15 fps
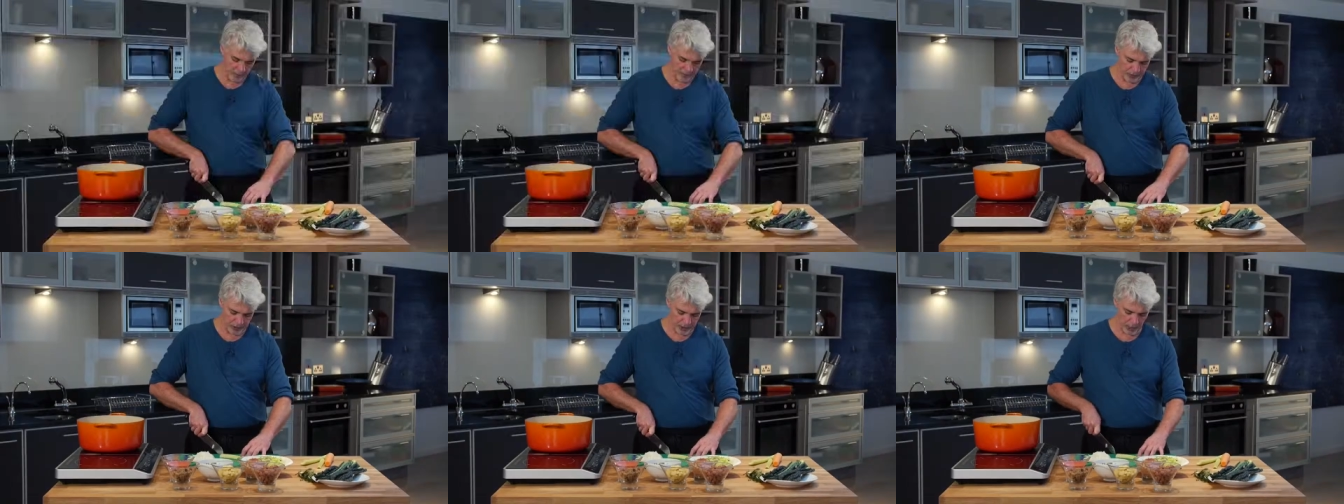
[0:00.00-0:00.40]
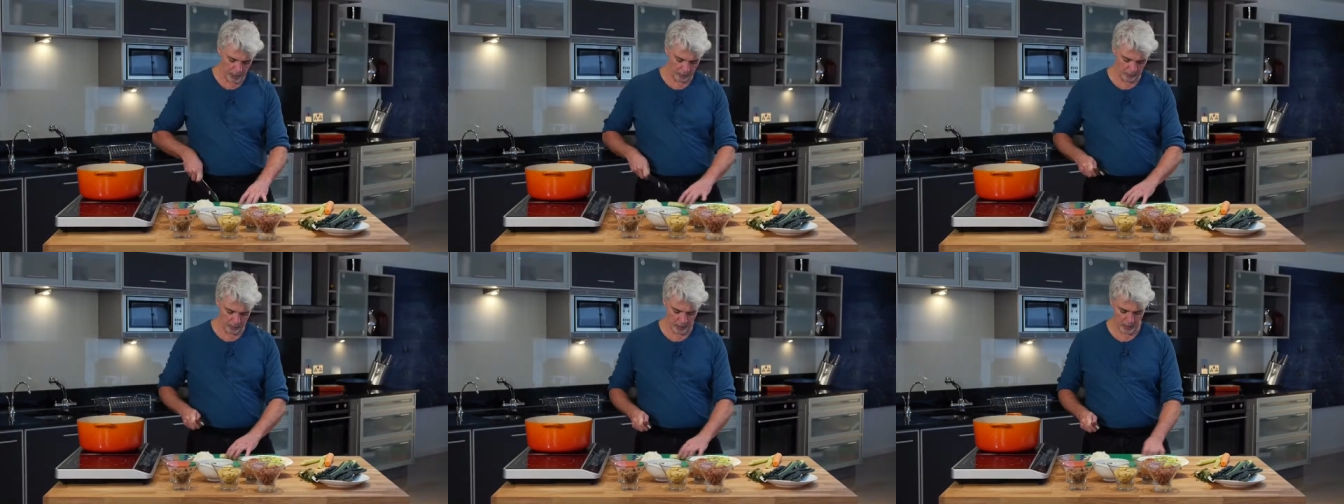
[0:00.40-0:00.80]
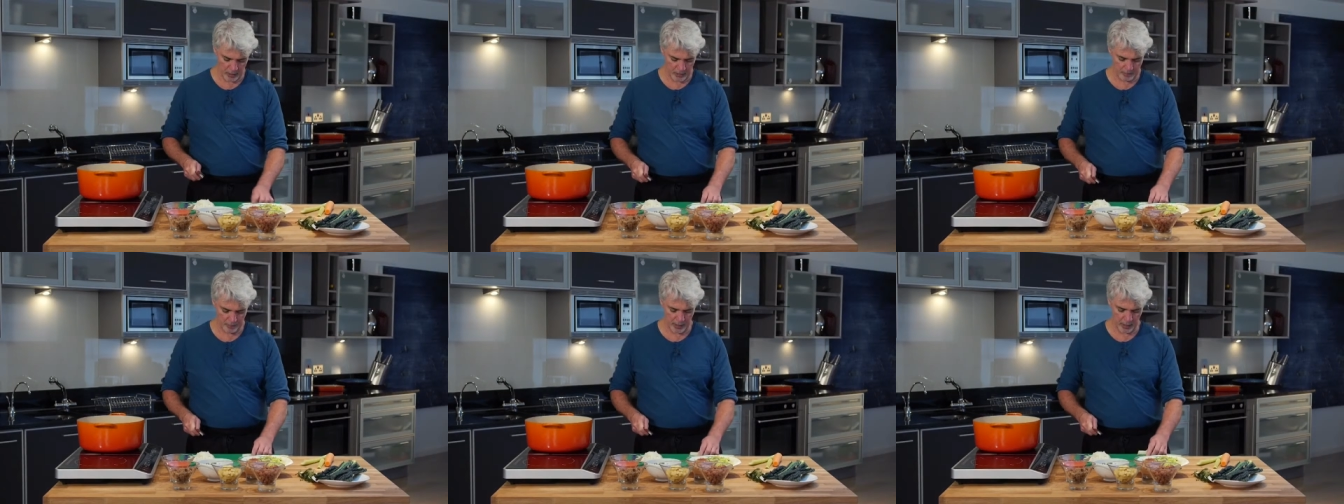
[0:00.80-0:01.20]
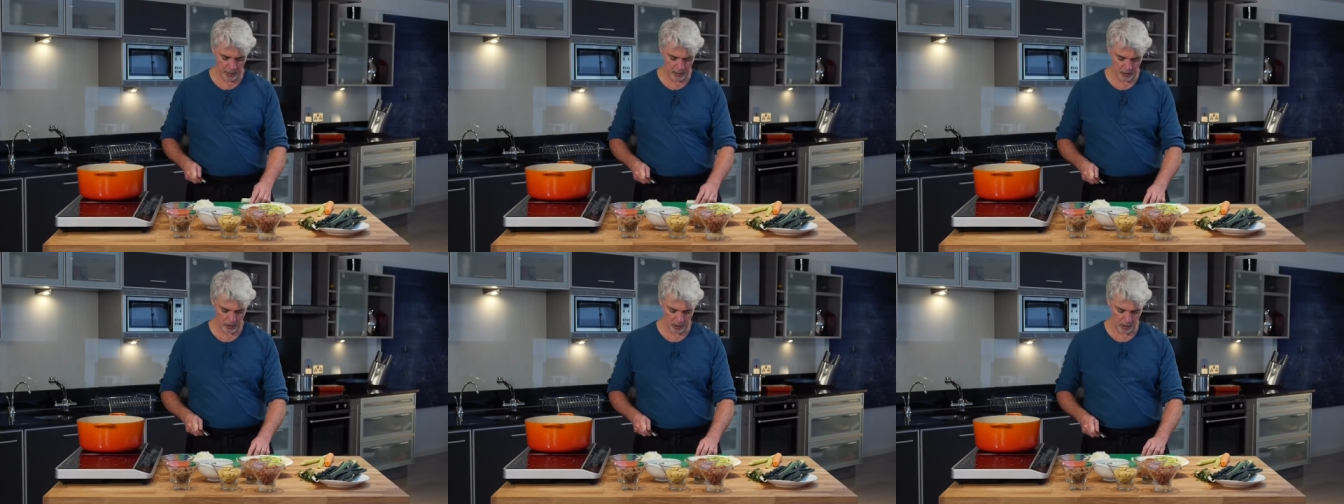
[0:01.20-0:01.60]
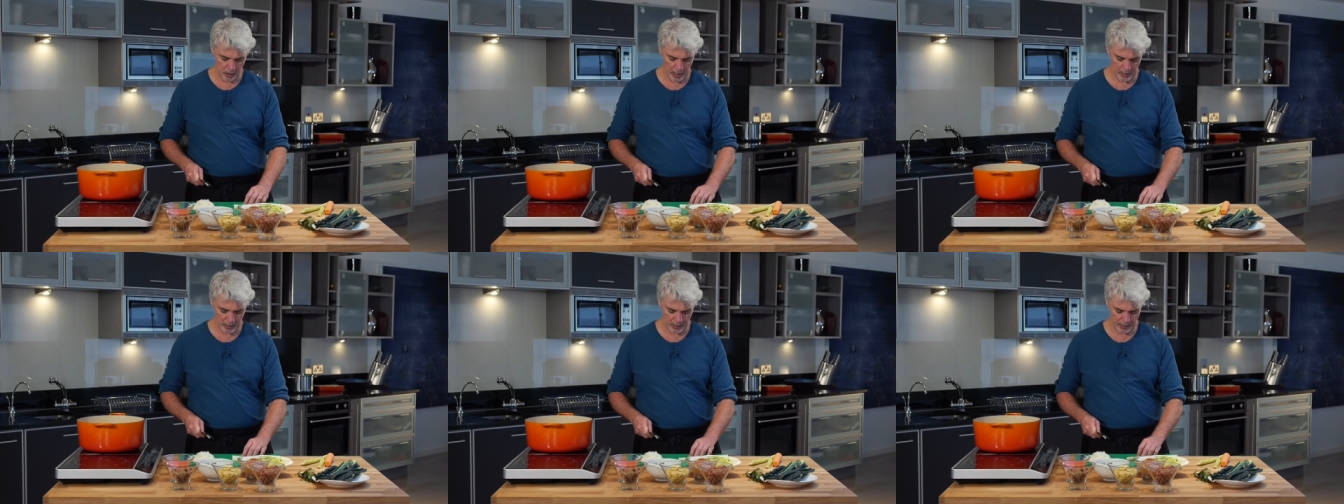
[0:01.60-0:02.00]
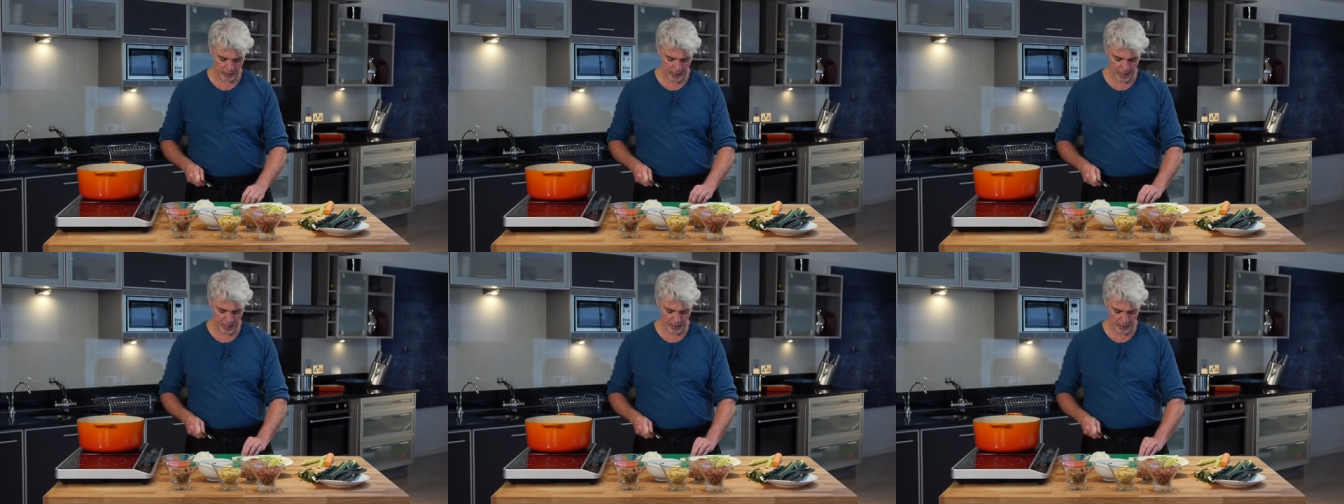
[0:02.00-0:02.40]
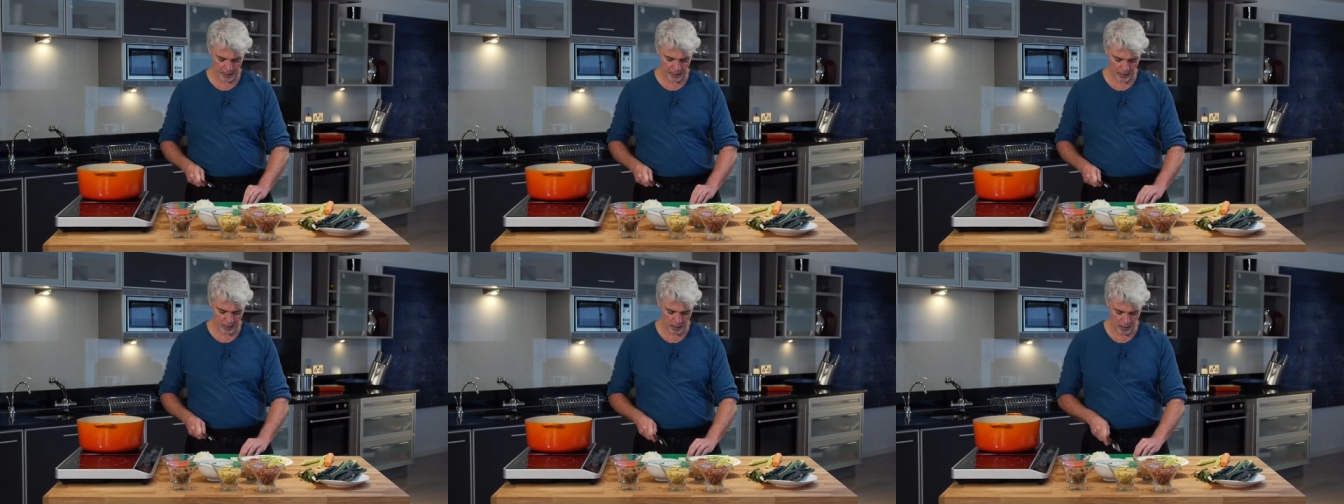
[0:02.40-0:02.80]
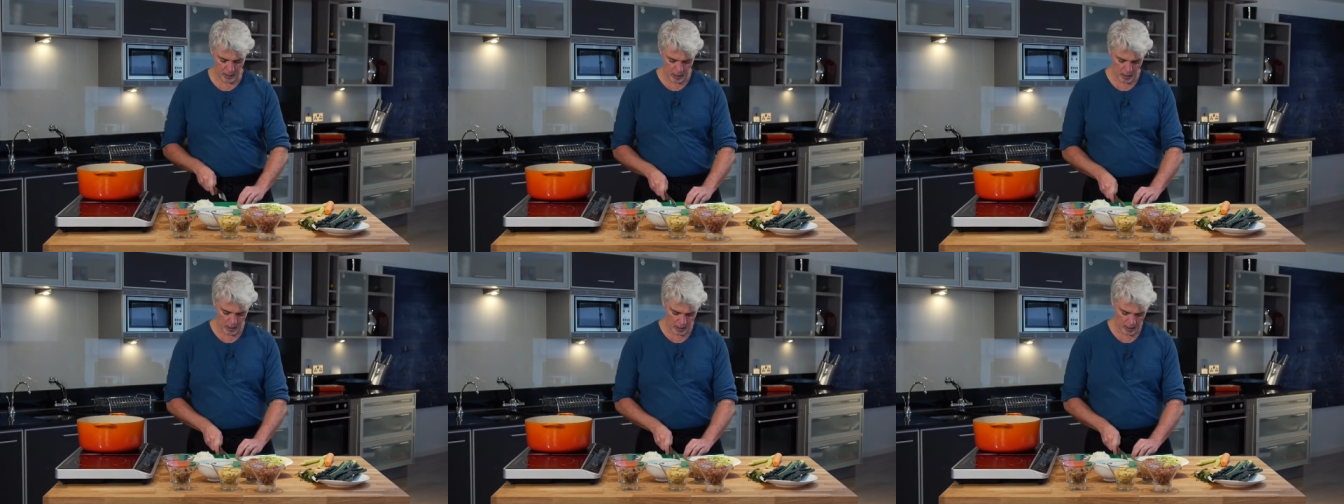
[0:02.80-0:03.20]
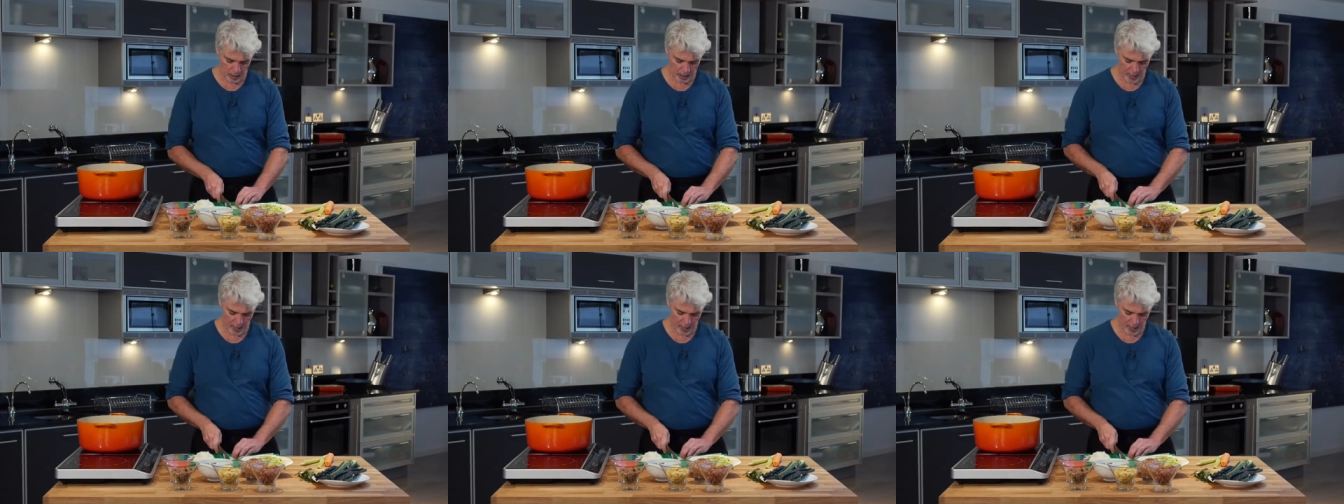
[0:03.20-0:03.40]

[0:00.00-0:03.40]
if your celery is big, just go ahead and cut it in